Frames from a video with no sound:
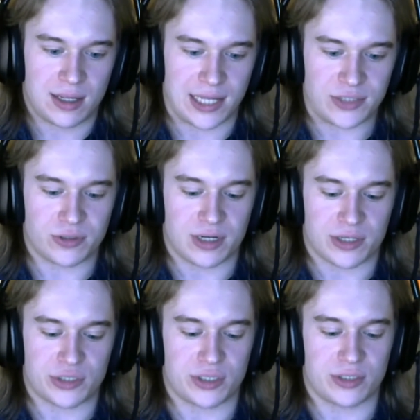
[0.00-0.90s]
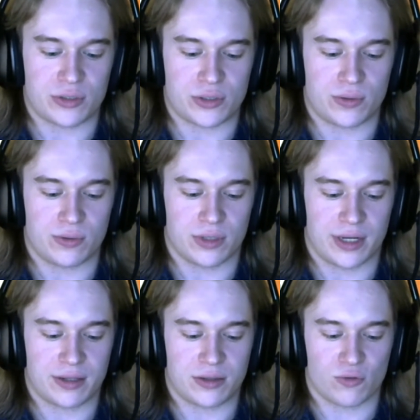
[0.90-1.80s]
introduction to
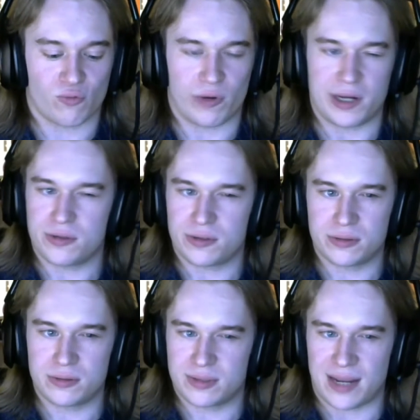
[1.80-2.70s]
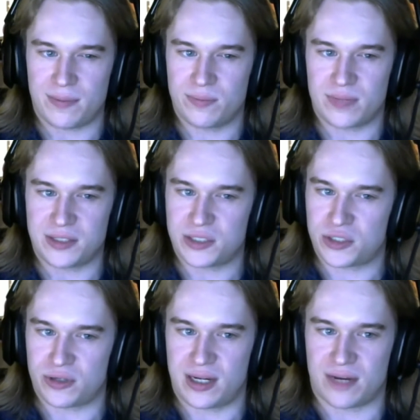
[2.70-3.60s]
like the real game
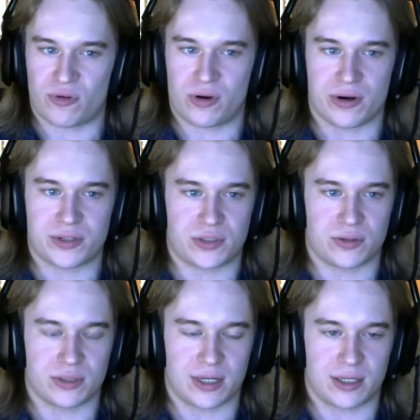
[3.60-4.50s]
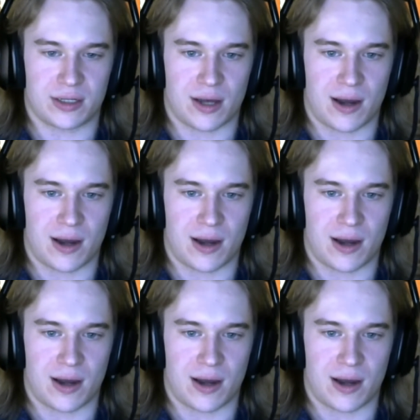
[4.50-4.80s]
industry in regards to like